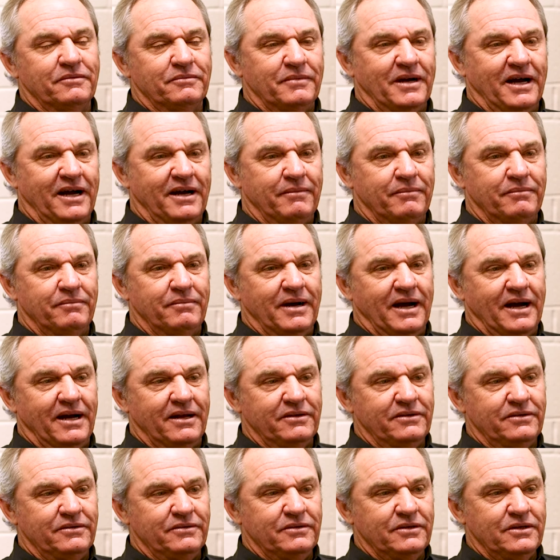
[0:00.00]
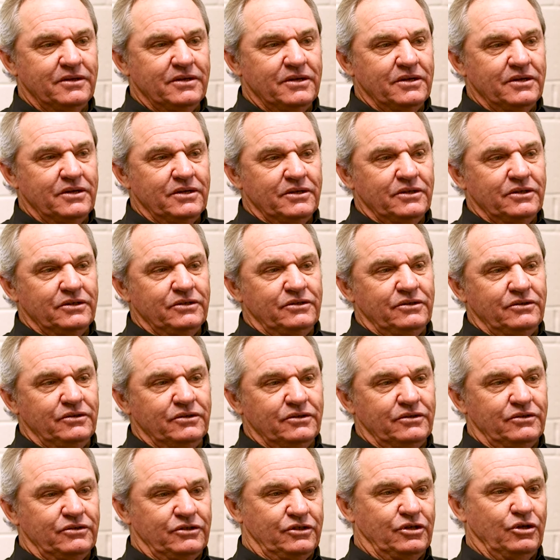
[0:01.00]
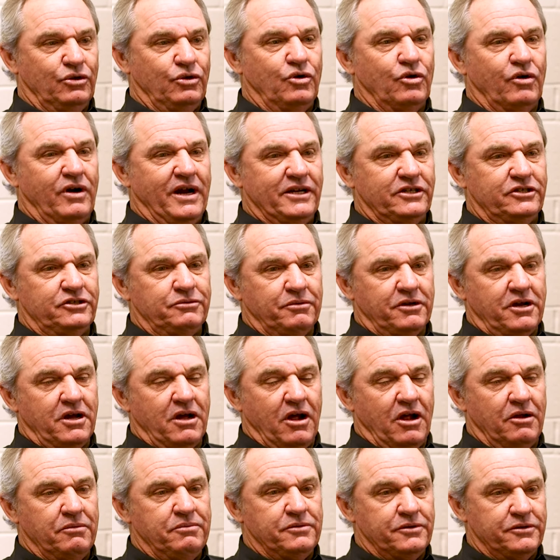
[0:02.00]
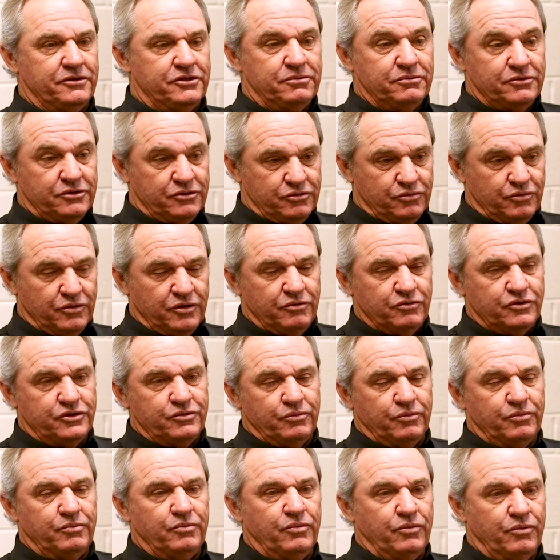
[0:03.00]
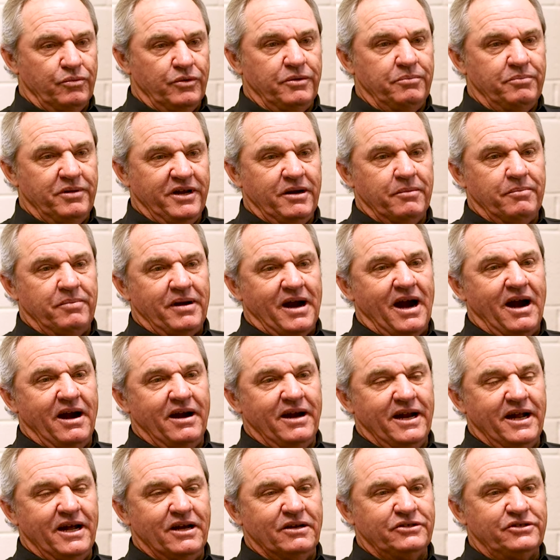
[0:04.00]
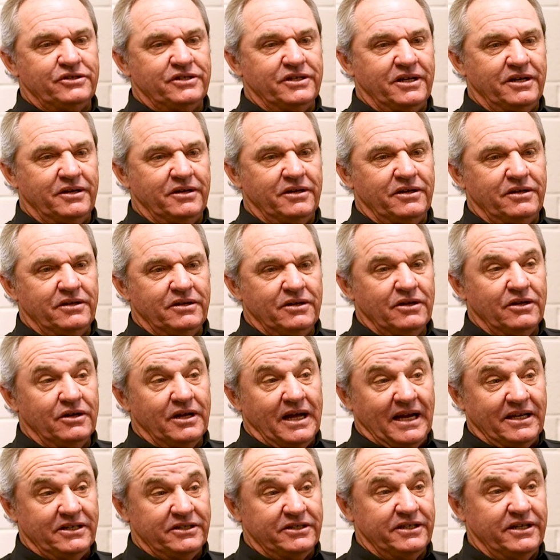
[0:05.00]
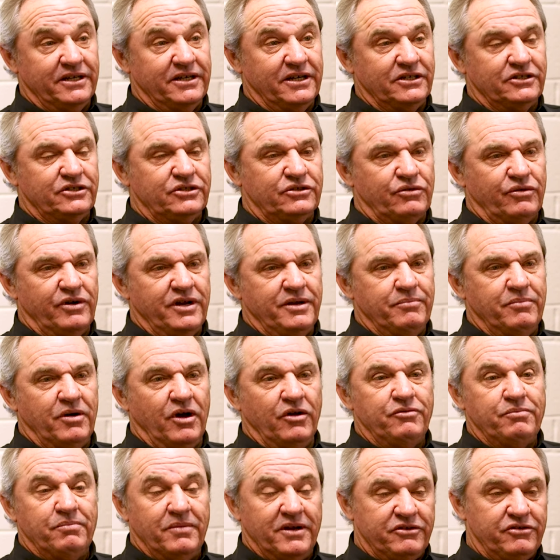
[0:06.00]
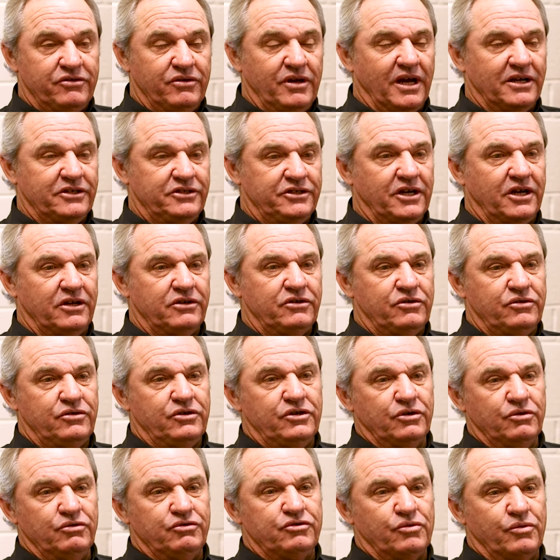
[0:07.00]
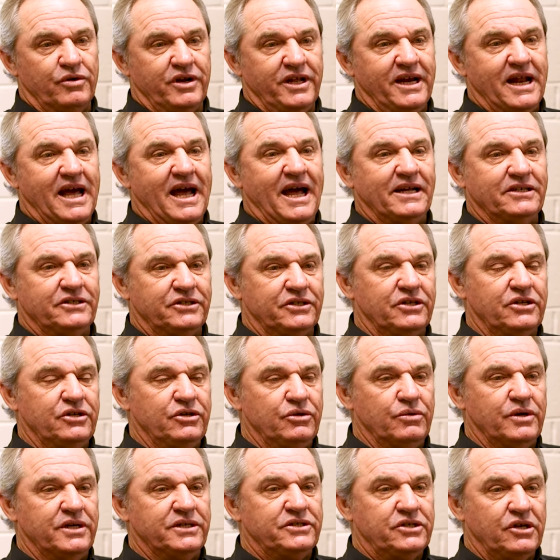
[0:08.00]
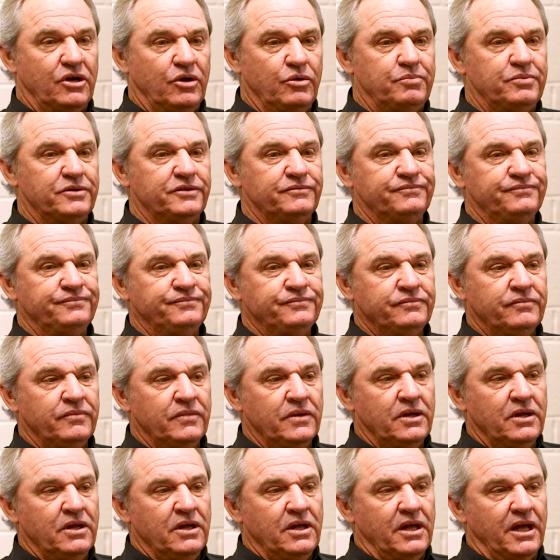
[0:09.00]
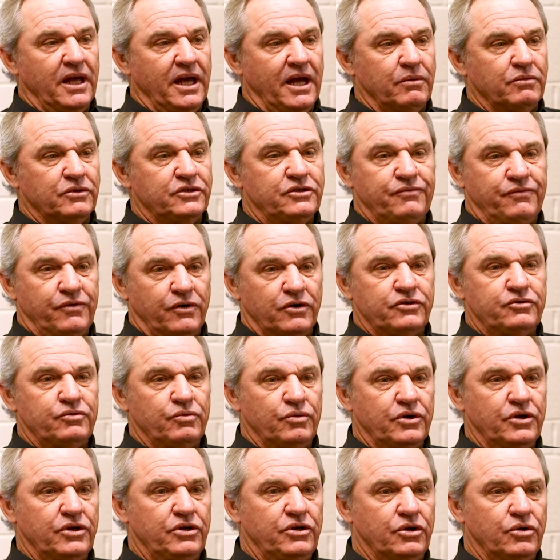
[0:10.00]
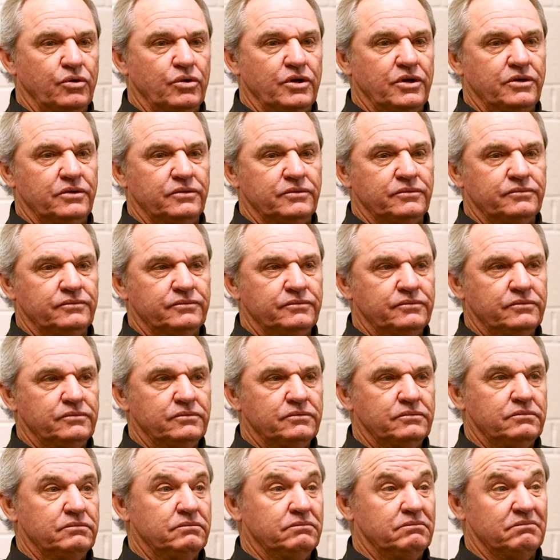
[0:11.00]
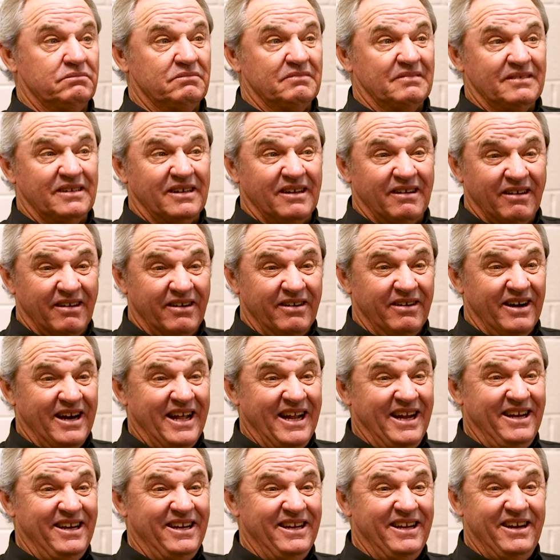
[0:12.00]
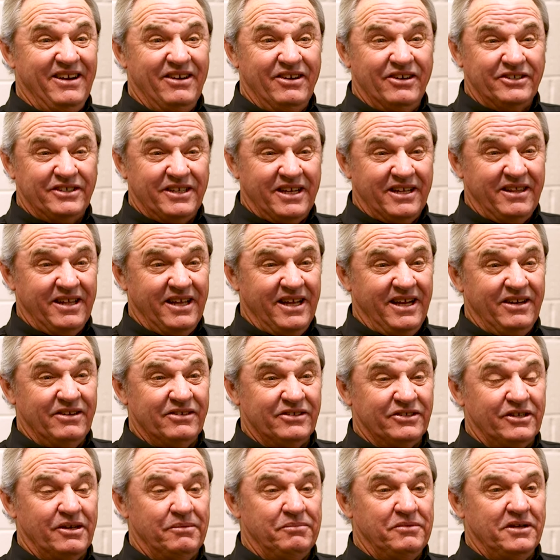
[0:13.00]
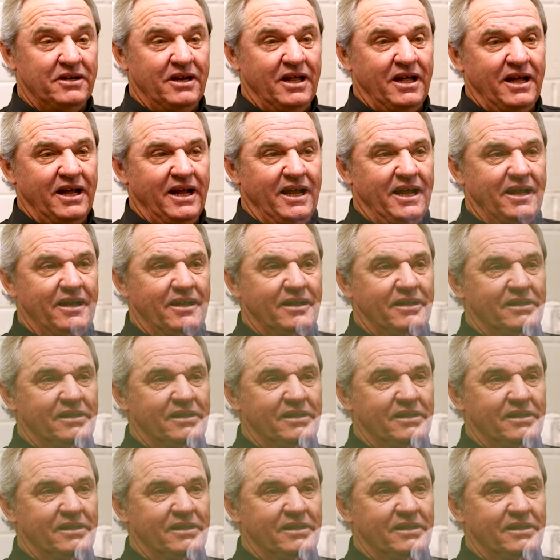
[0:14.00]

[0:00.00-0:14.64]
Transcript: My my two greatest accomplishments was would be the Byron Nelson, and actually there's three. Both my I shot two twenty-nines in the U S Open, and was the first one to do it in one hundred eight years, I think, or something like that.